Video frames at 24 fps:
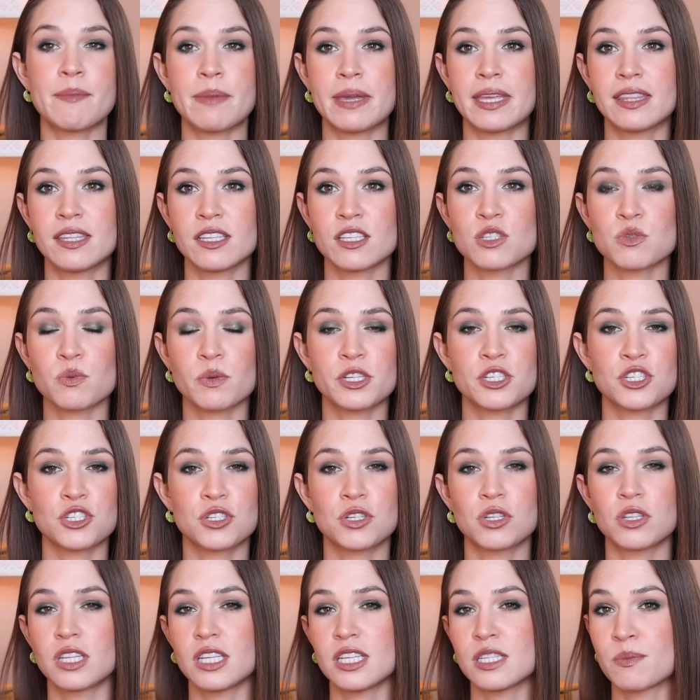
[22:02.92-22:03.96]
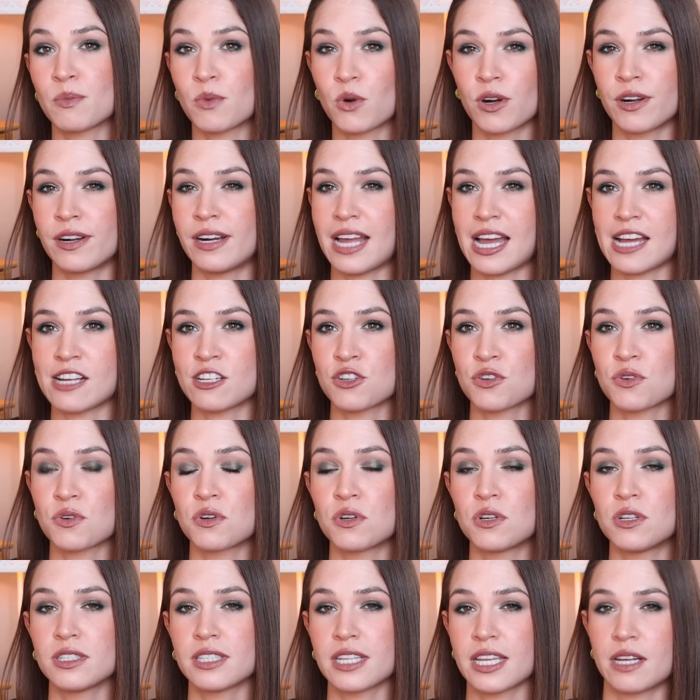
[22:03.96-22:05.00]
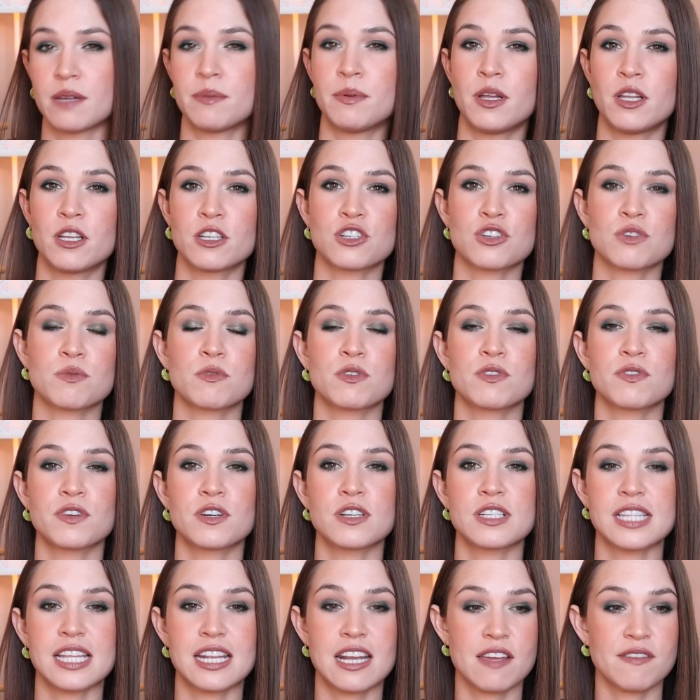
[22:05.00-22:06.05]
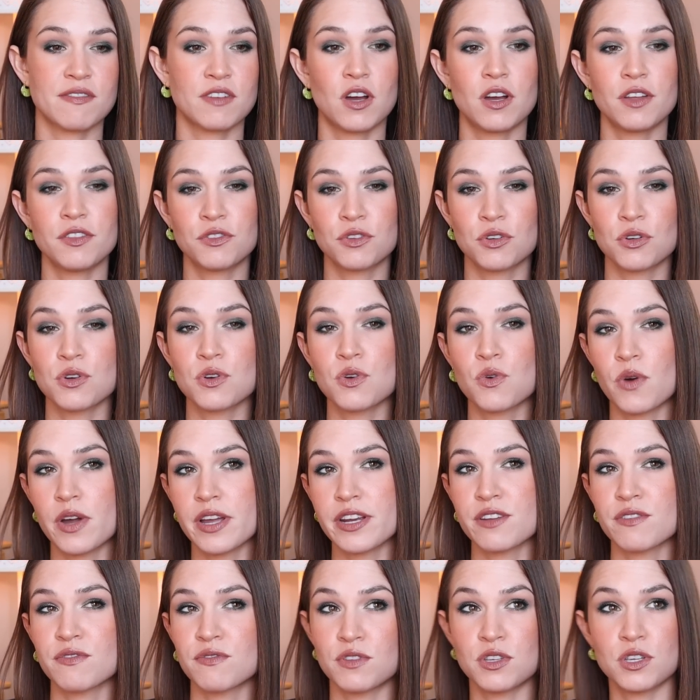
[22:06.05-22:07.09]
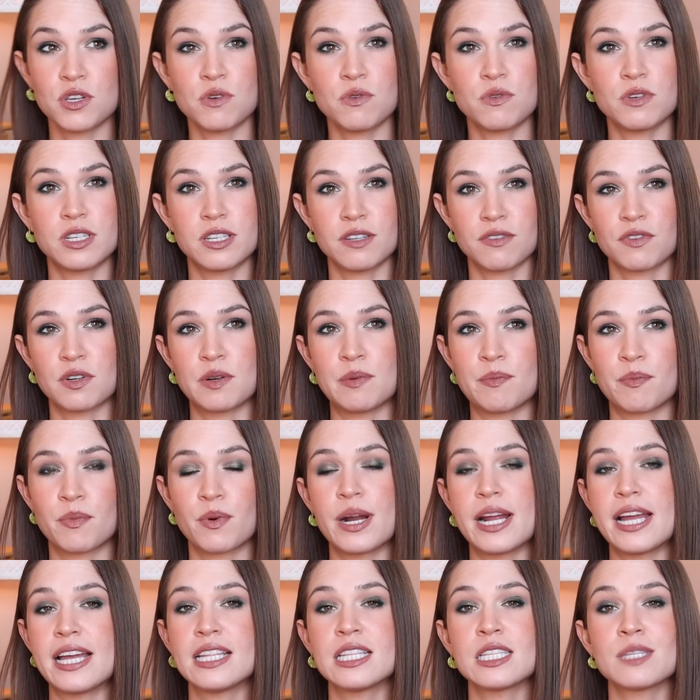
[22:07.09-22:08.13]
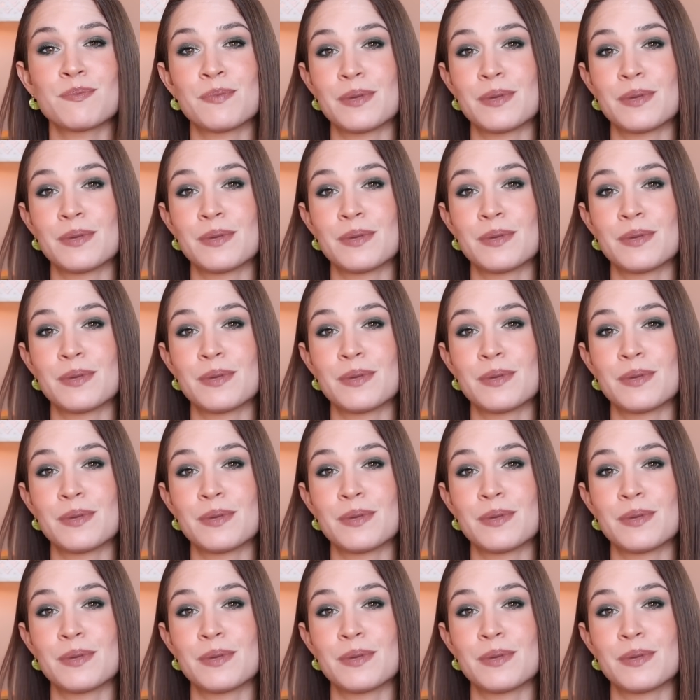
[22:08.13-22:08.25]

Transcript: made the switch to these more natural nail polish removers and I've gone through quite a few different brands,